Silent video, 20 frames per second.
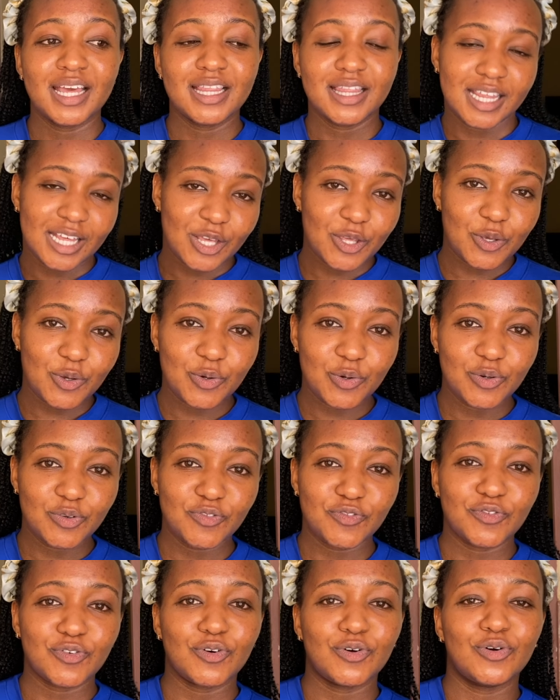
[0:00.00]
Thank you
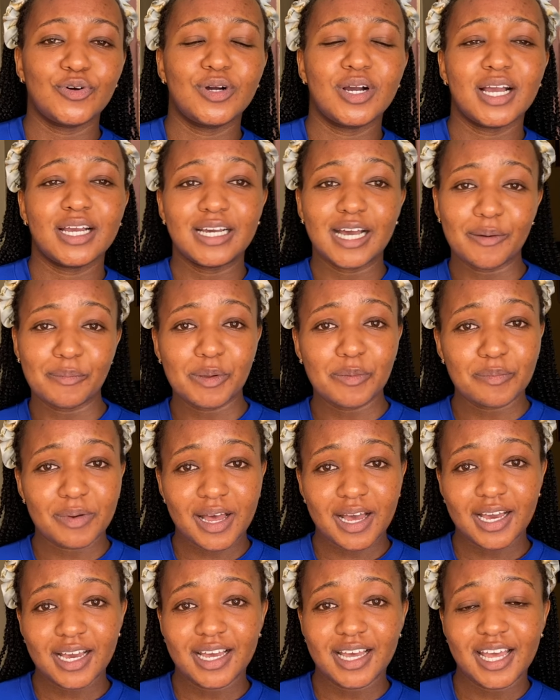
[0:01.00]
for coming
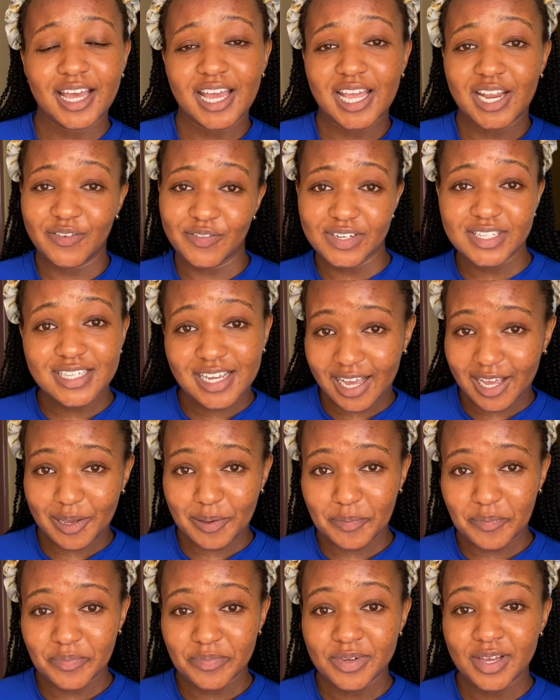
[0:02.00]
back every
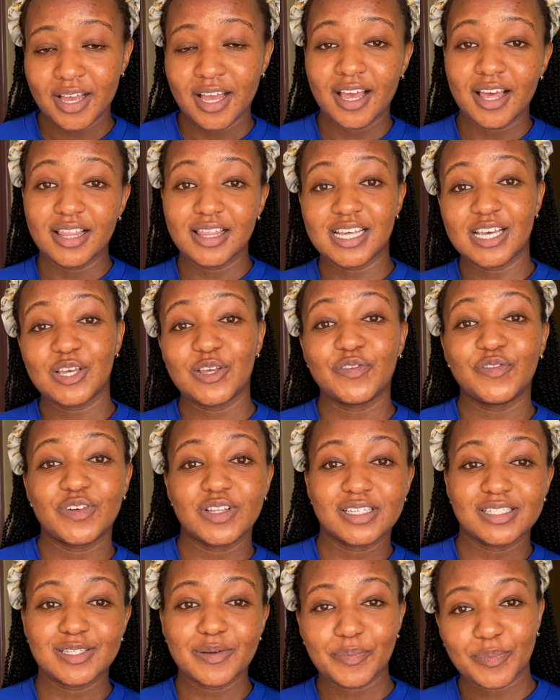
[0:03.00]
time. Thank you for the
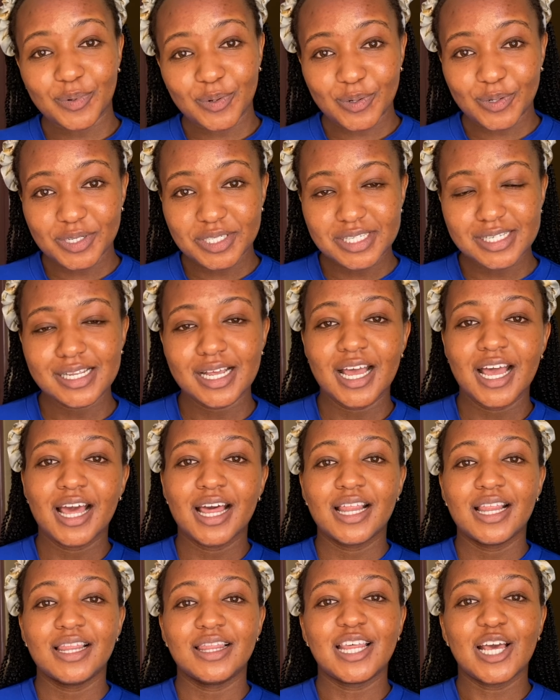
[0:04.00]
support.
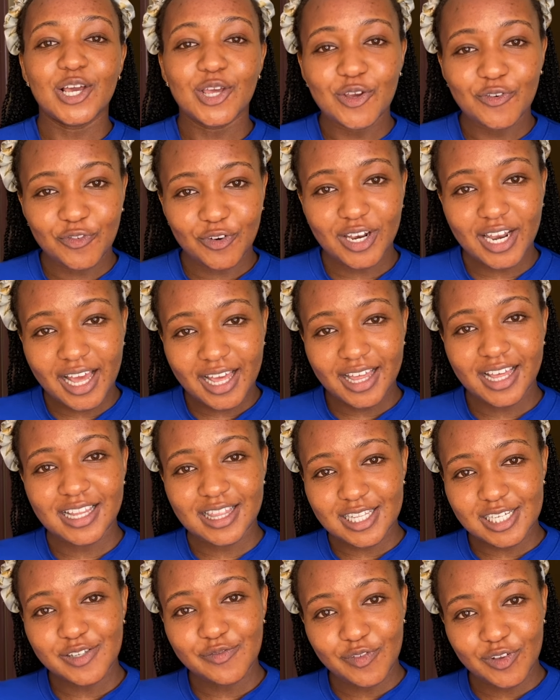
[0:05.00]
Thank you for liking
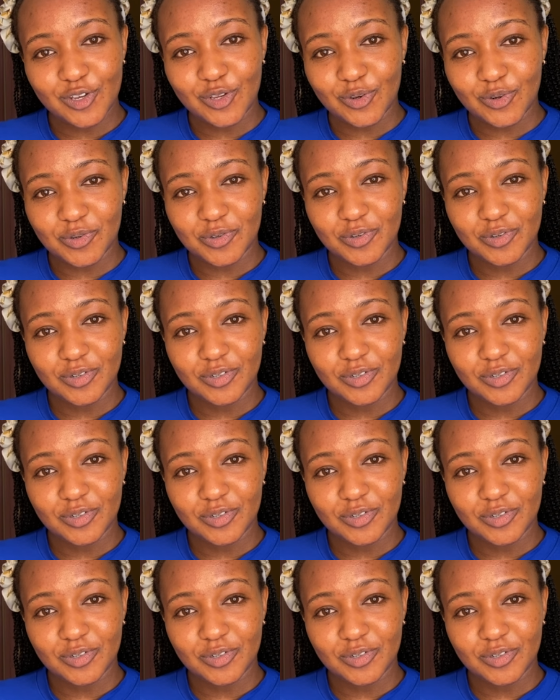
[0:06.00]
this video.